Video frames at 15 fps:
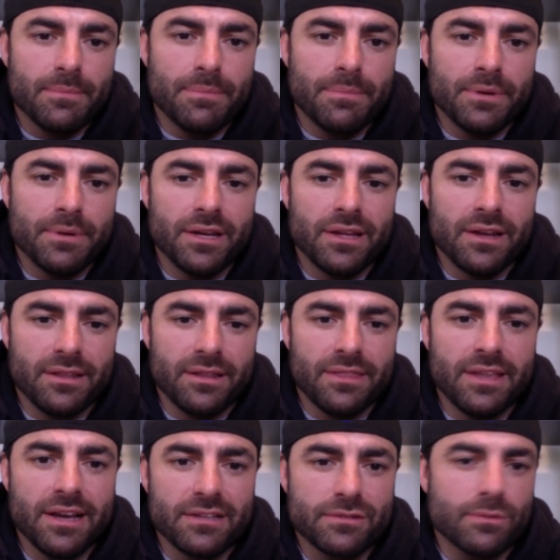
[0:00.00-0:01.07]
But
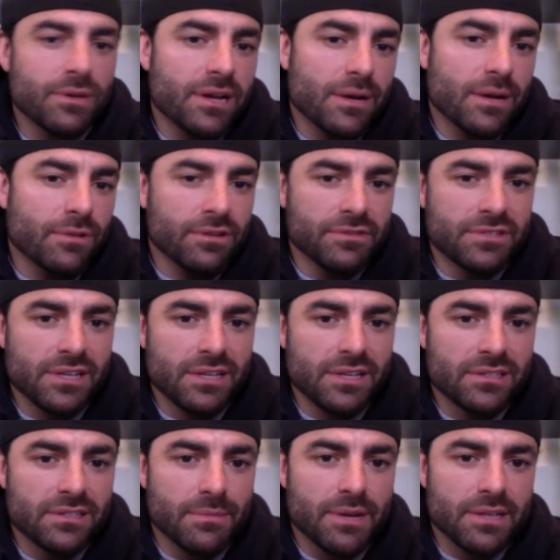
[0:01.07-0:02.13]
that's what I would have said
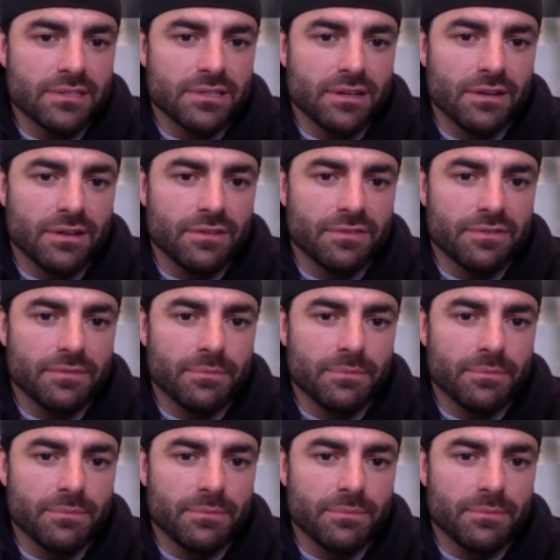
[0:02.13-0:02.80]
to myself